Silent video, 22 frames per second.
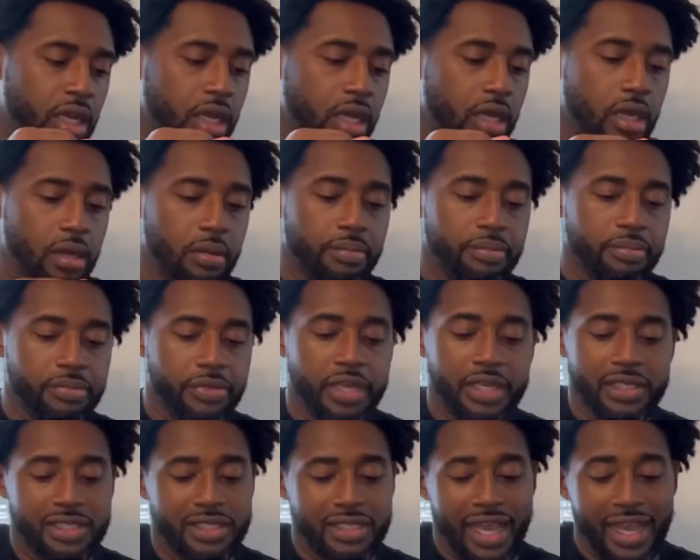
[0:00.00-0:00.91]
This is
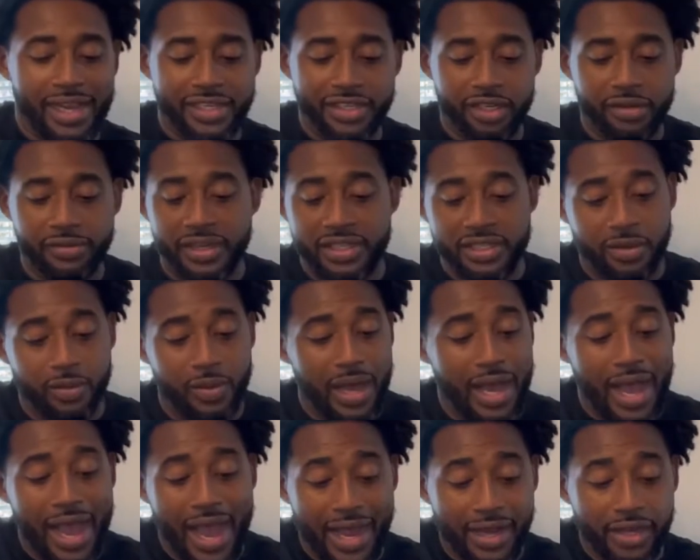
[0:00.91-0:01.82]
actually the reason why I
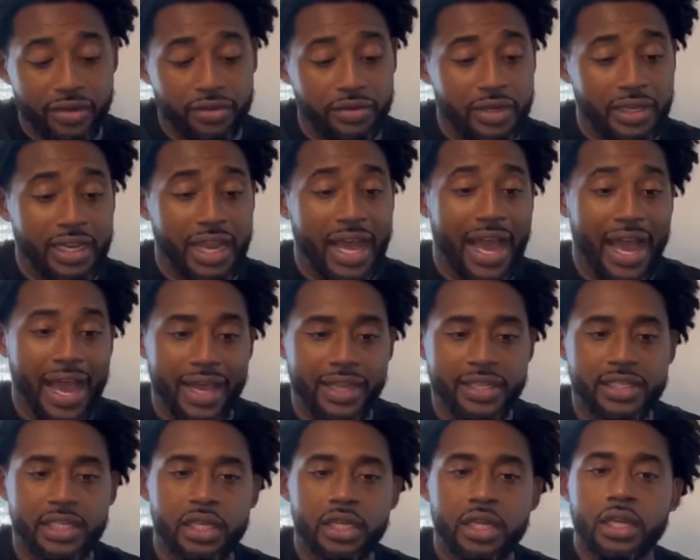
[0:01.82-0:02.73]
do not
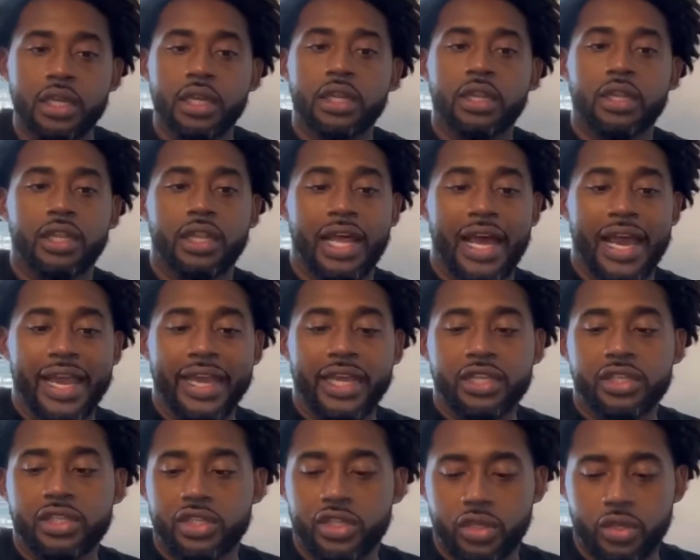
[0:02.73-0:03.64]
like
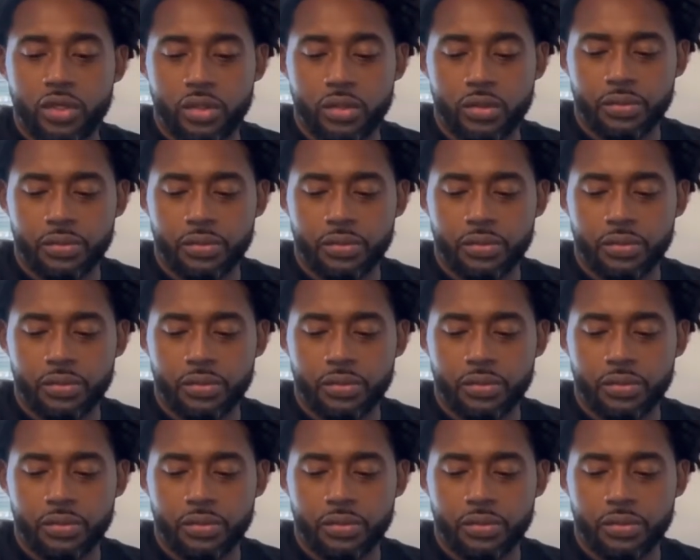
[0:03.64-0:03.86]
to